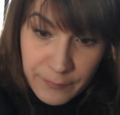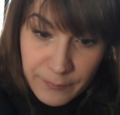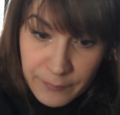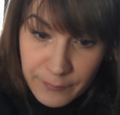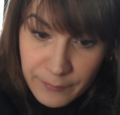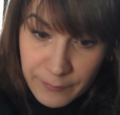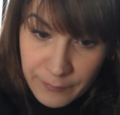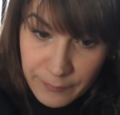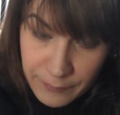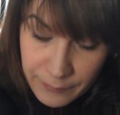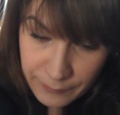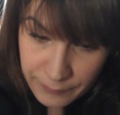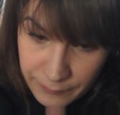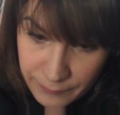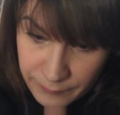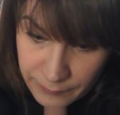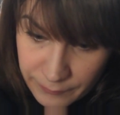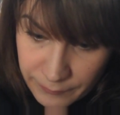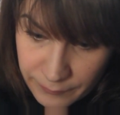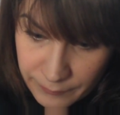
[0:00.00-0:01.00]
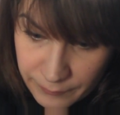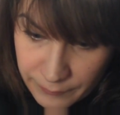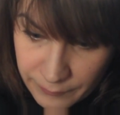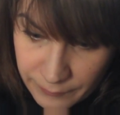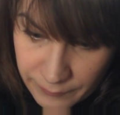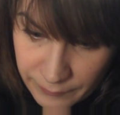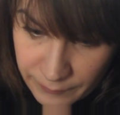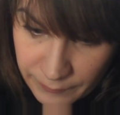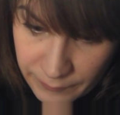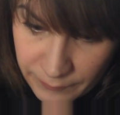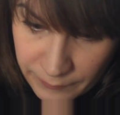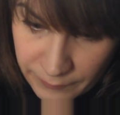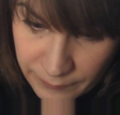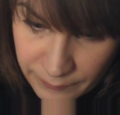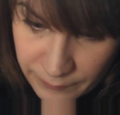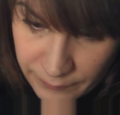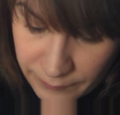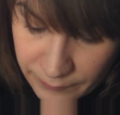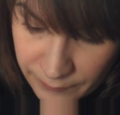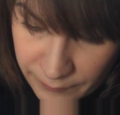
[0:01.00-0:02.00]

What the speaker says: [no speech]